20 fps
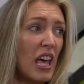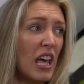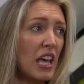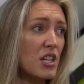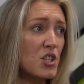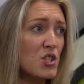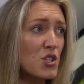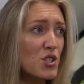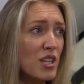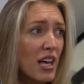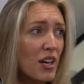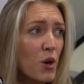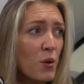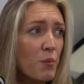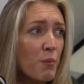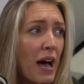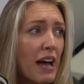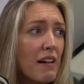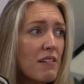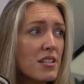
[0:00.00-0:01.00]
it's just that
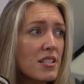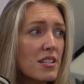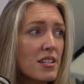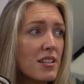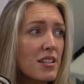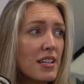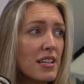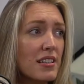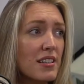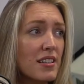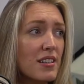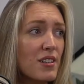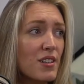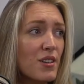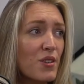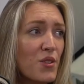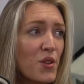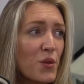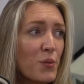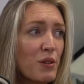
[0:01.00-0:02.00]
comparison thing
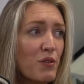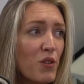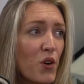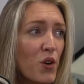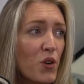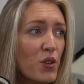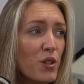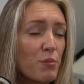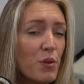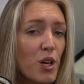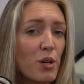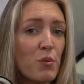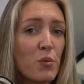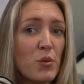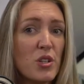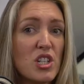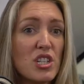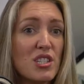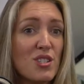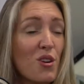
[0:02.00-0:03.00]
that, that we've got at the moment,
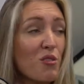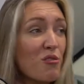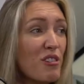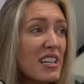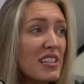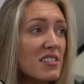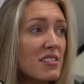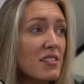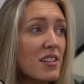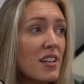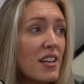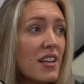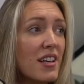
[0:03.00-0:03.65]
which is not real.